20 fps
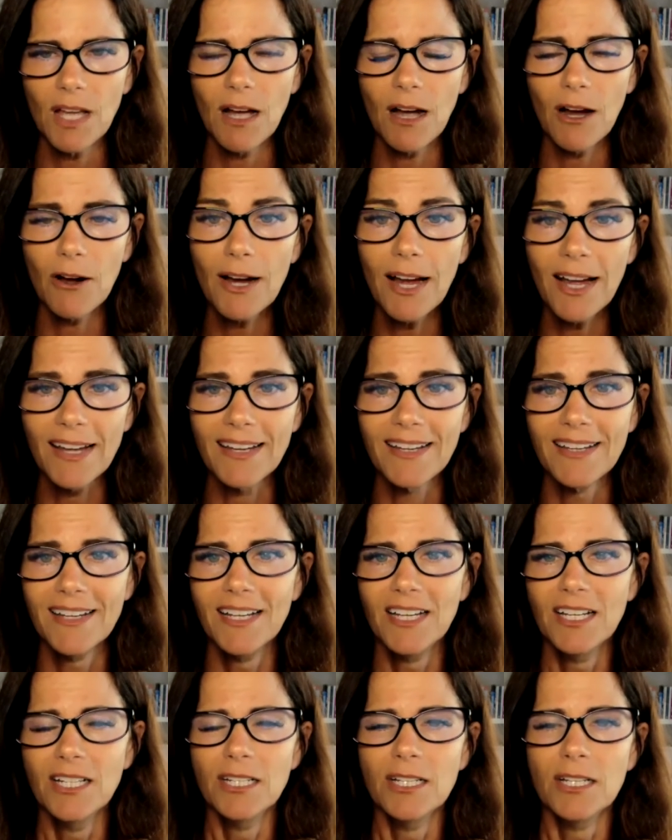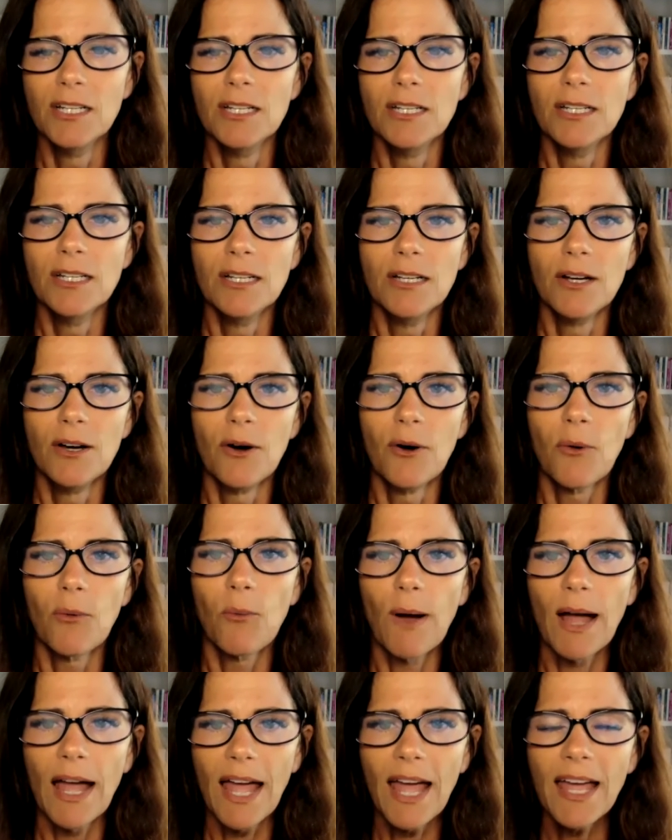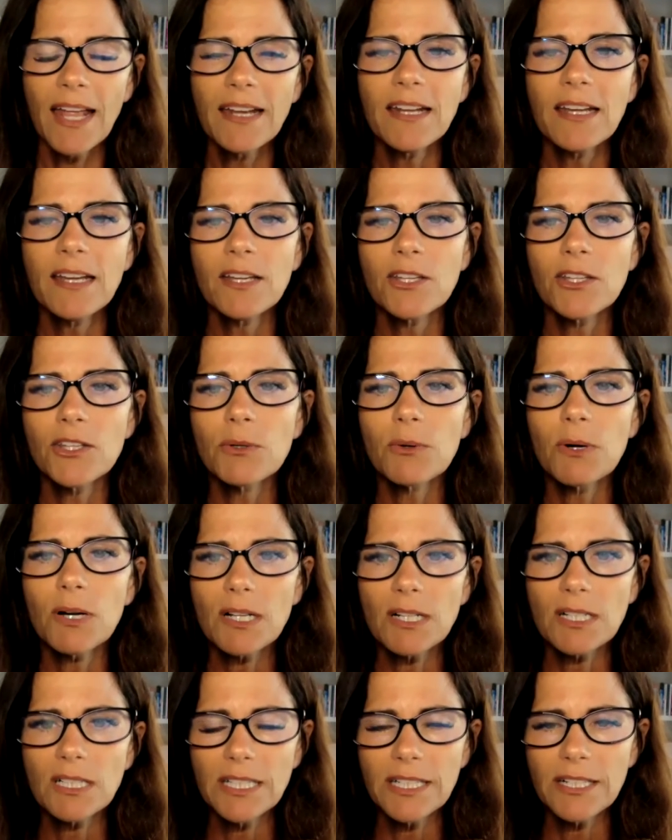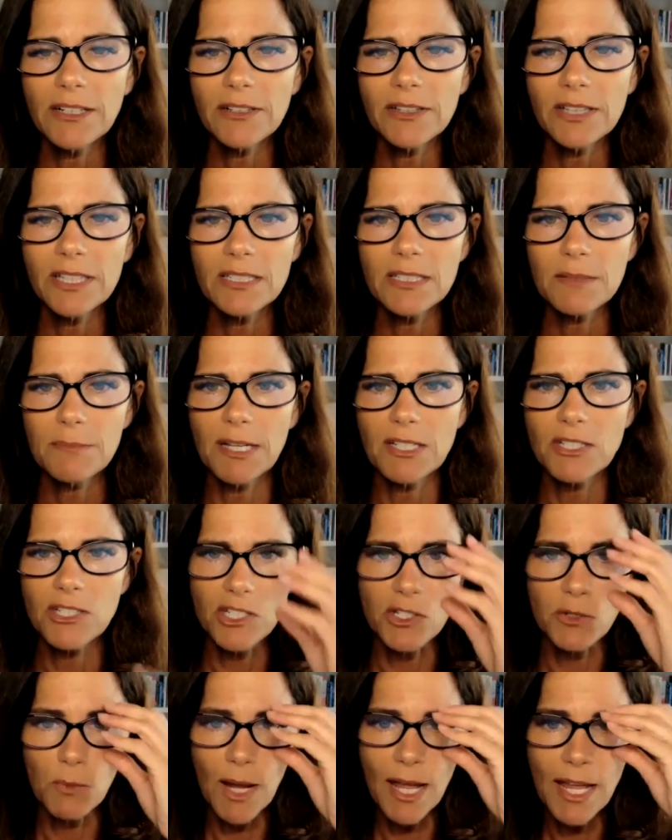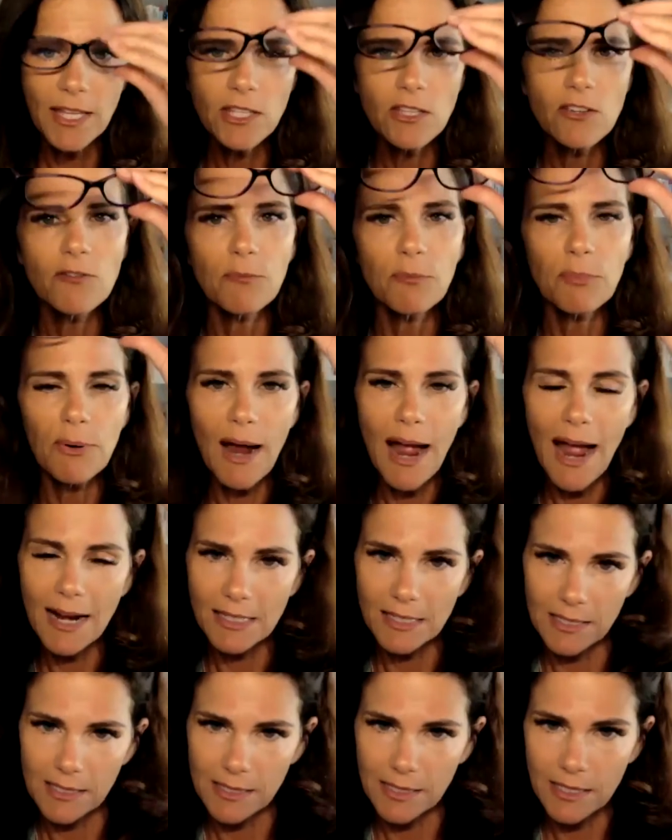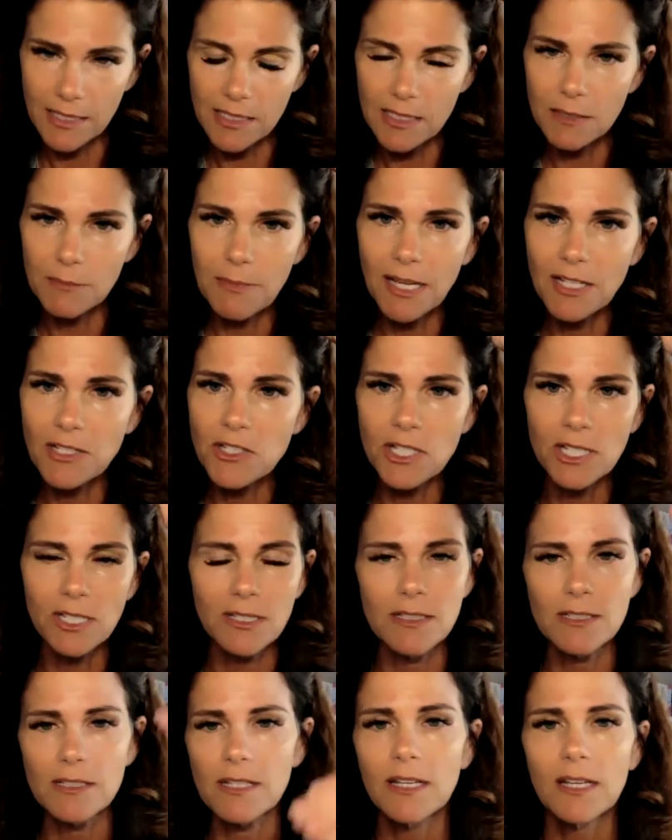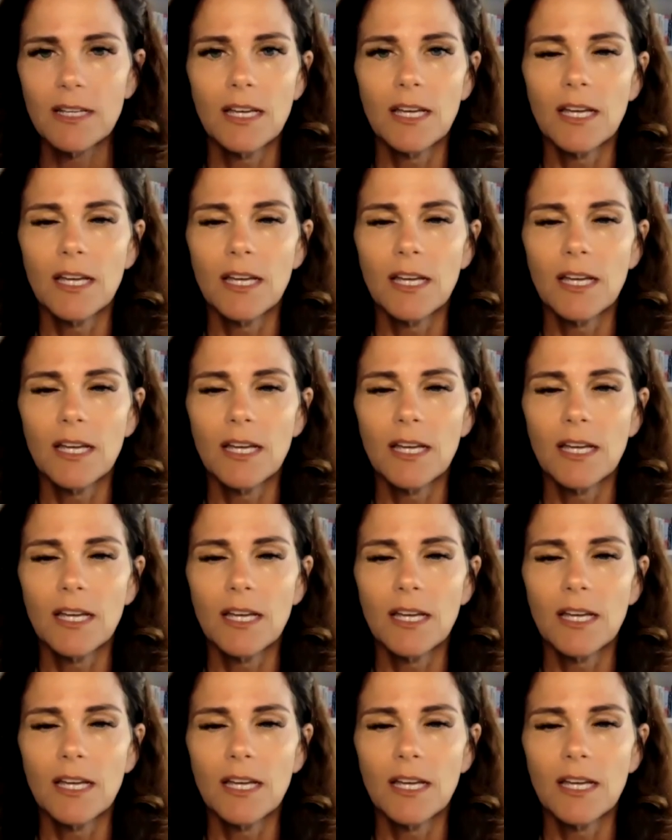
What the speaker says: All right. When you are clear in these dimensions, when you've practiced these dimensions,